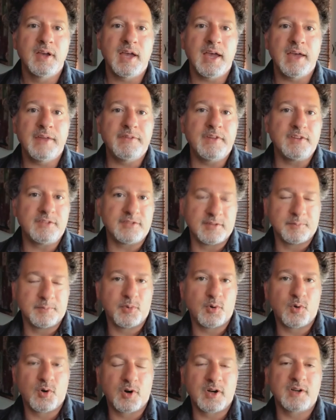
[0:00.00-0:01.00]
And they
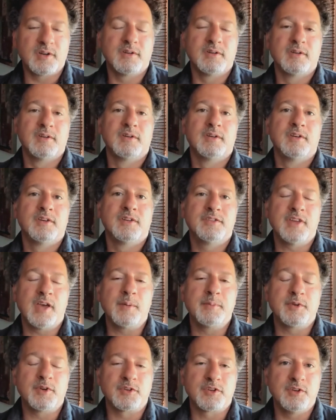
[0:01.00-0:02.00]
support
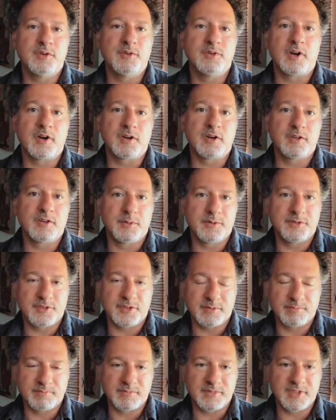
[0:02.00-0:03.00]
Samuel Cunard, who is
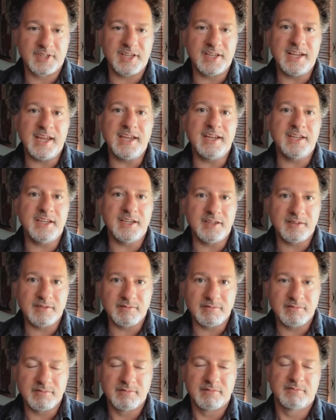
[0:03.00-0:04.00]
a
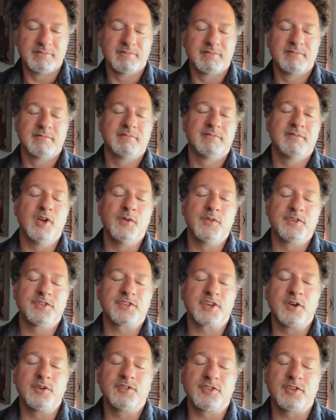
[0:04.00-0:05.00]
Canadian Nova
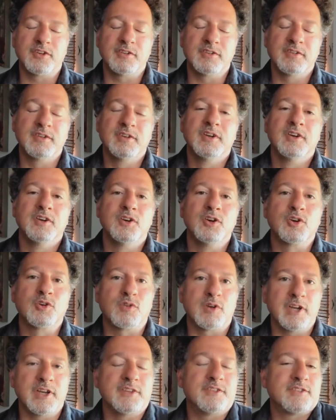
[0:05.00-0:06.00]
Scotian who
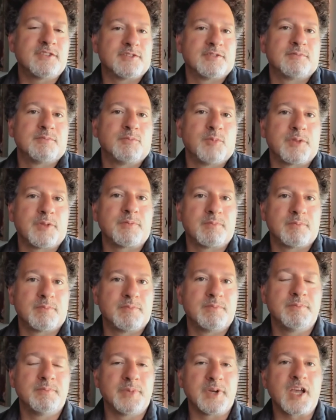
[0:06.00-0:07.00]
creates what
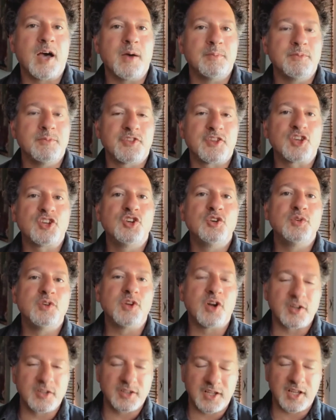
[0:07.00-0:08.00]
becomes the
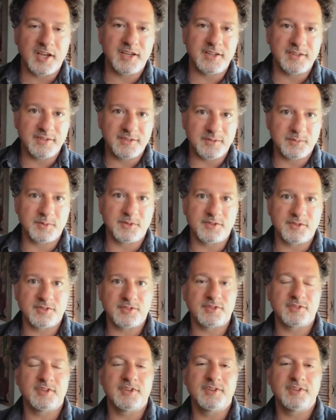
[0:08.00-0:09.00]
Cunard lines,
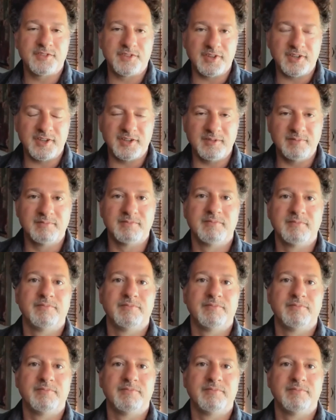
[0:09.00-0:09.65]
which is the